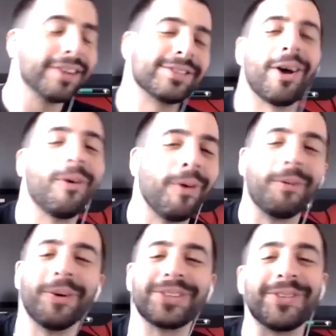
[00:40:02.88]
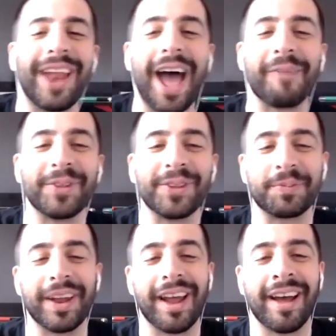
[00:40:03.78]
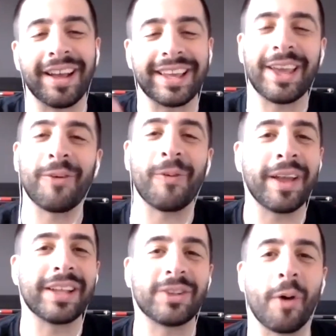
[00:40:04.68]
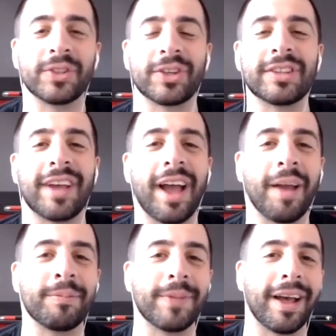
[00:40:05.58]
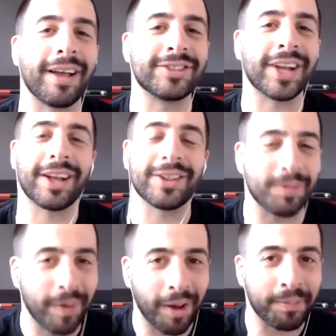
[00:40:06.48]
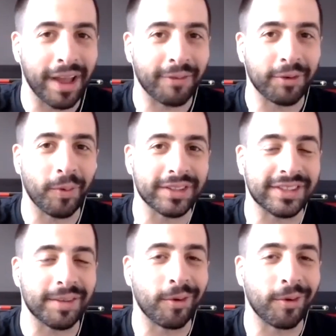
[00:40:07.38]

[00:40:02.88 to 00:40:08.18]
So we'll see what happens, but I can't wait. It's always a good time. Check out the Bump every Wednesday